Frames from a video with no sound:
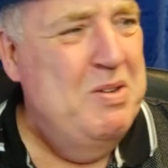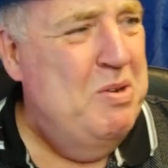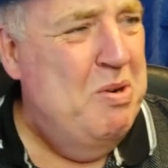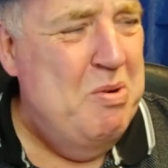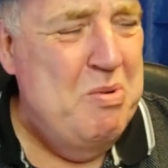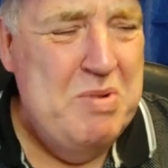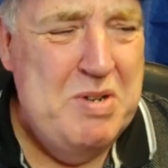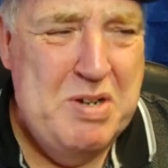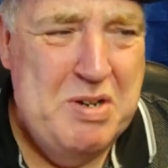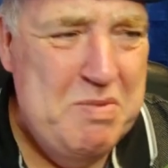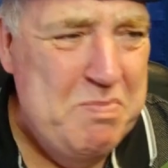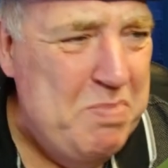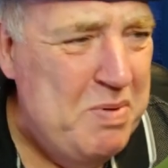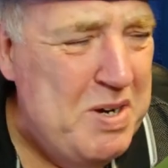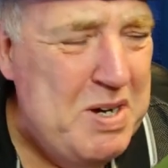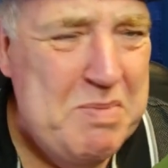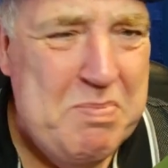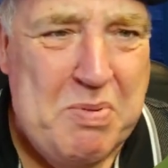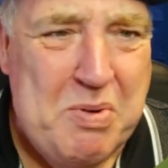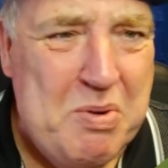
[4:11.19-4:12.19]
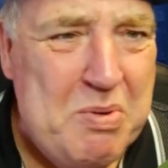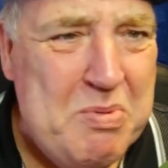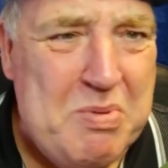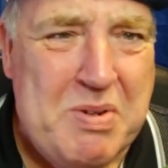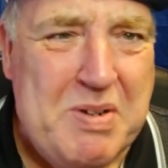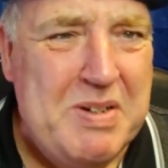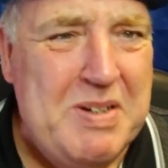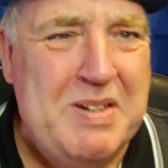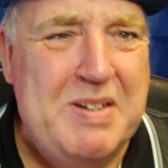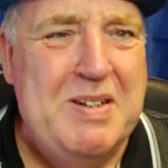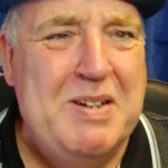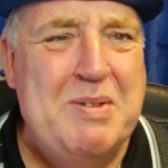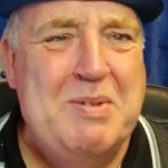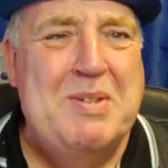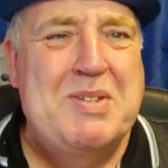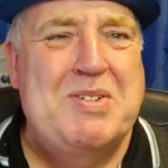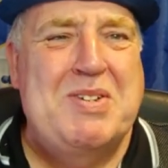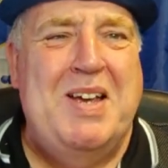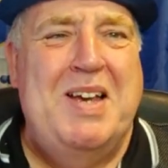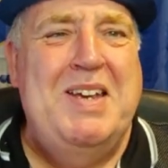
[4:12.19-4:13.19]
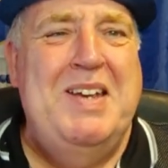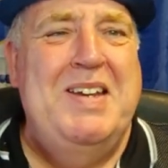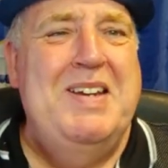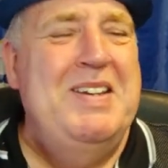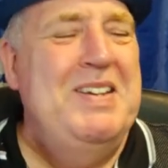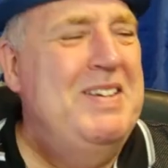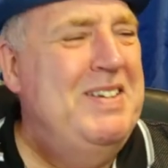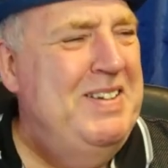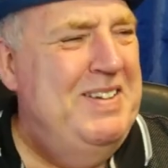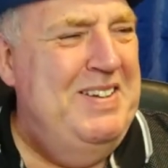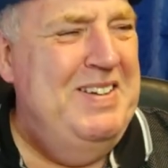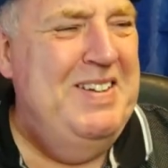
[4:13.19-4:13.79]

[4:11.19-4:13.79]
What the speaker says: All you people who are saying